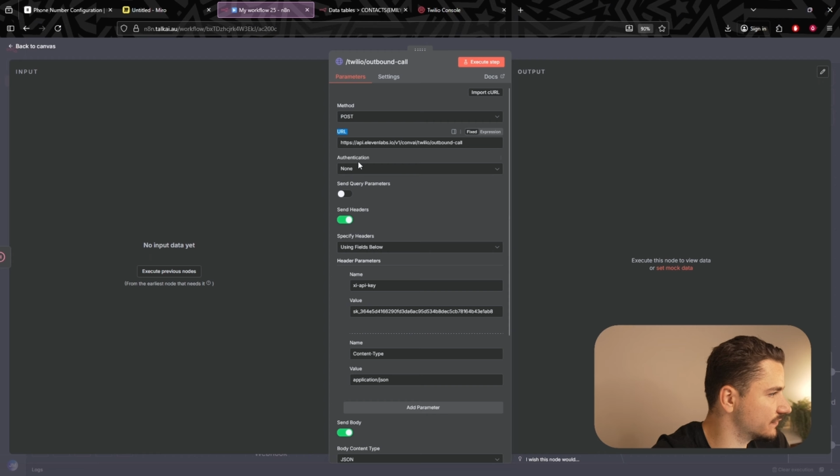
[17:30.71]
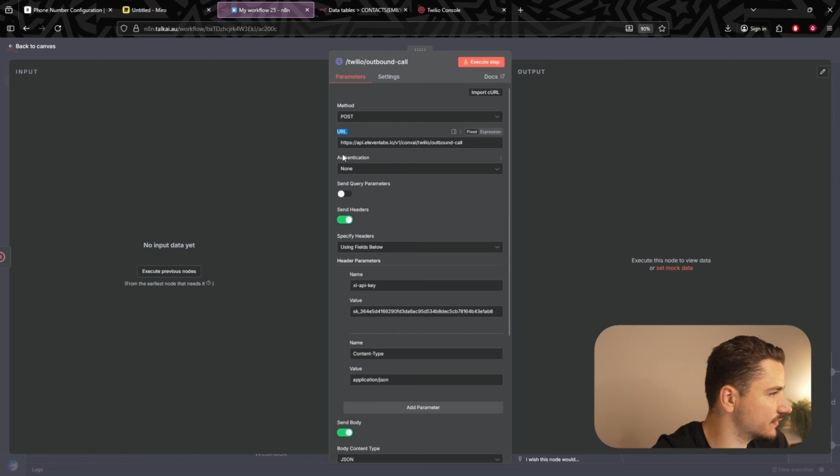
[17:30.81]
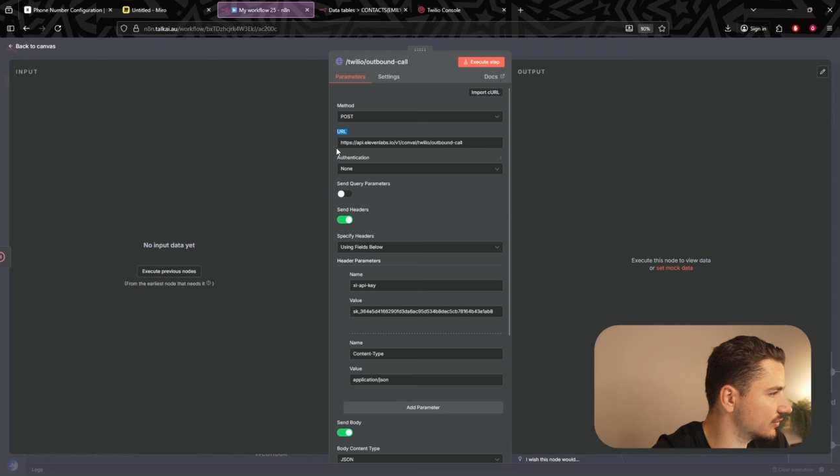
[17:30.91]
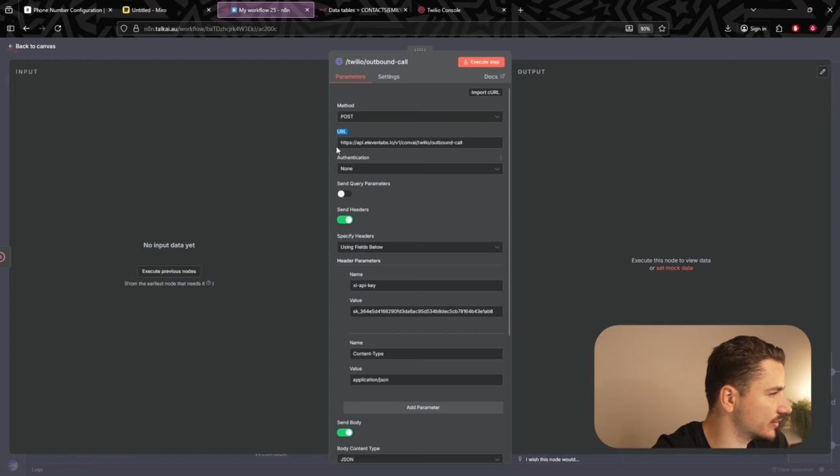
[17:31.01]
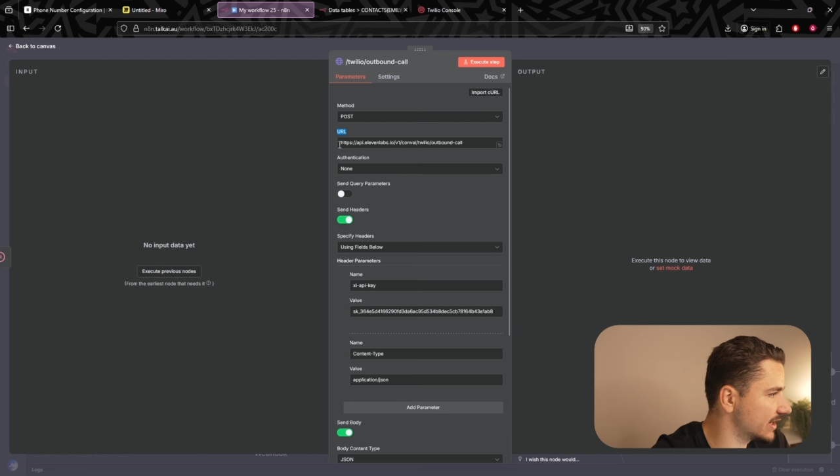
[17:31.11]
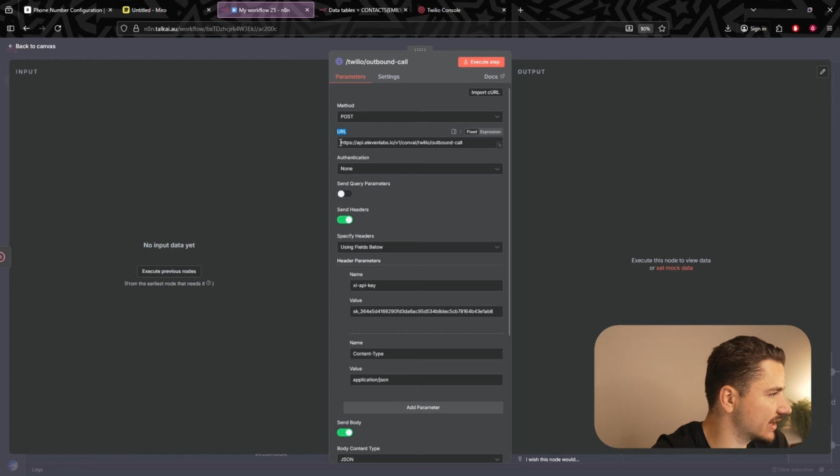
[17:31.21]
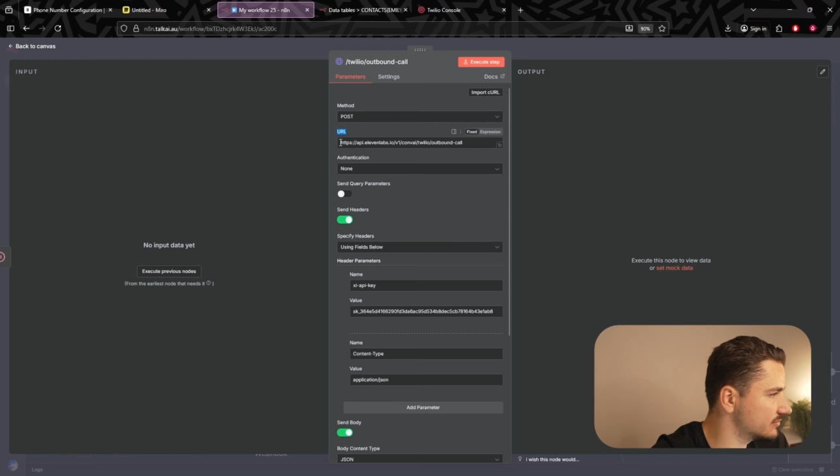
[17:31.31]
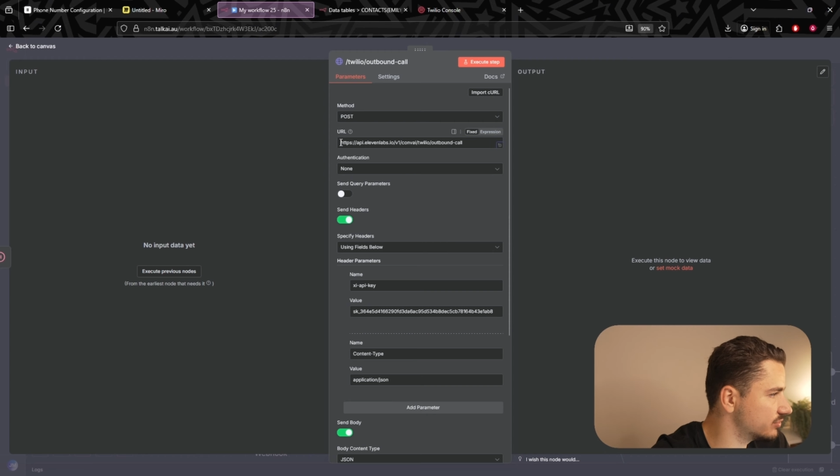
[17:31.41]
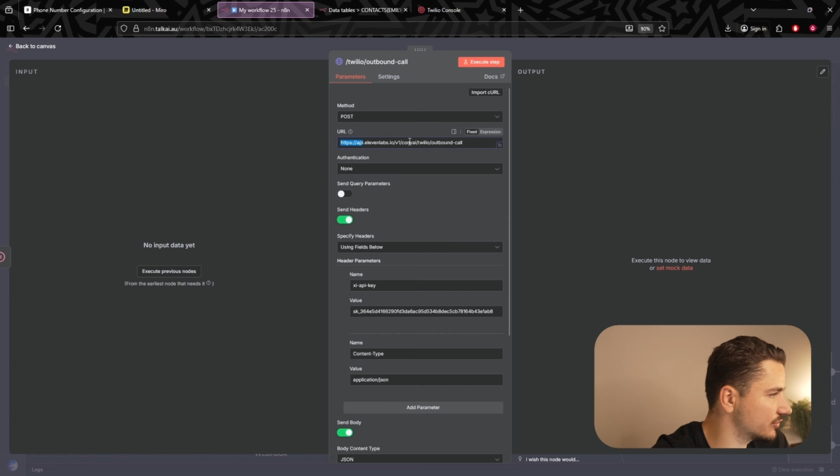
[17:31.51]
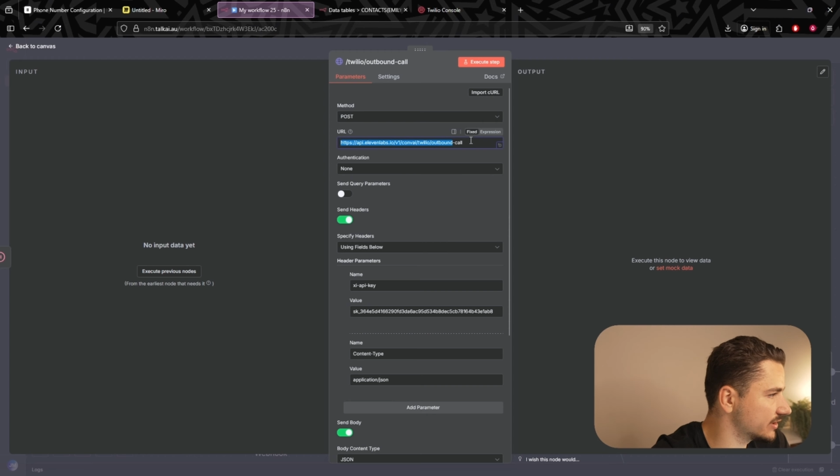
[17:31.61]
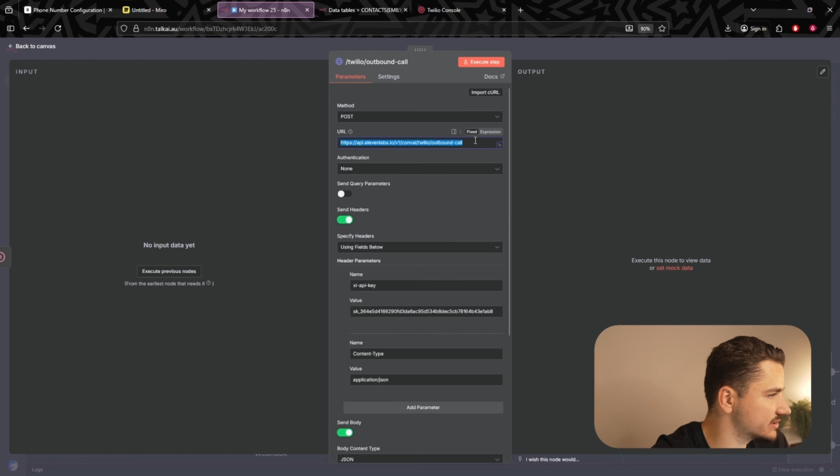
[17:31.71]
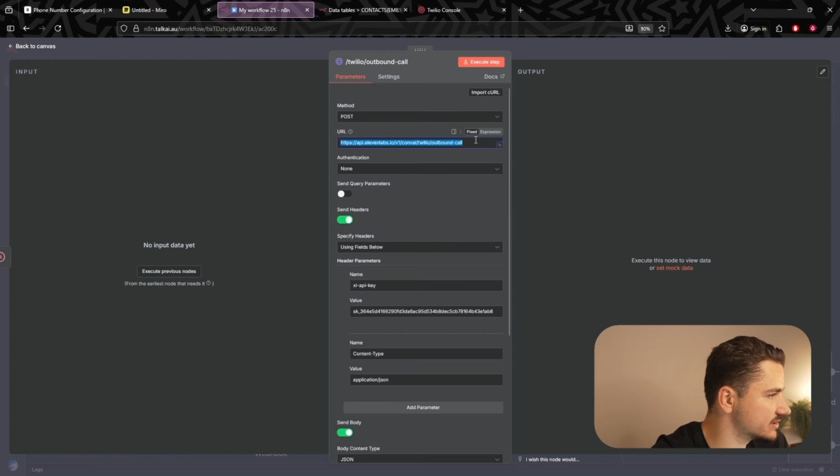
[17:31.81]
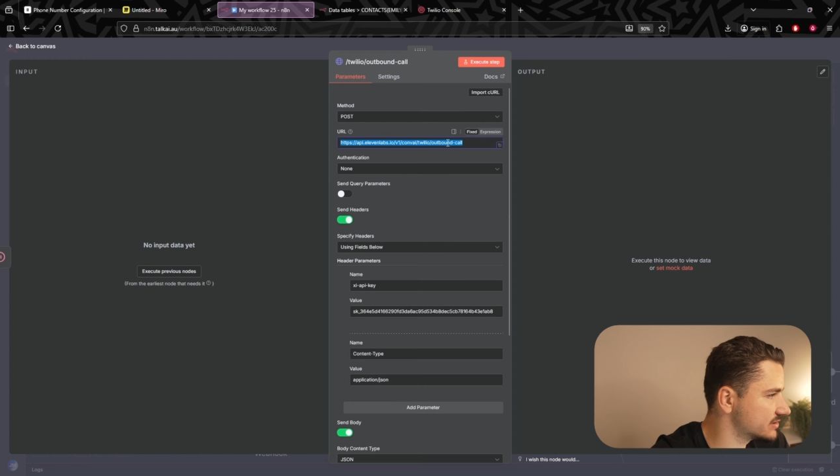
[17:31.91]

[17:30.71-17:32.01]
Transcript: the following endpoint.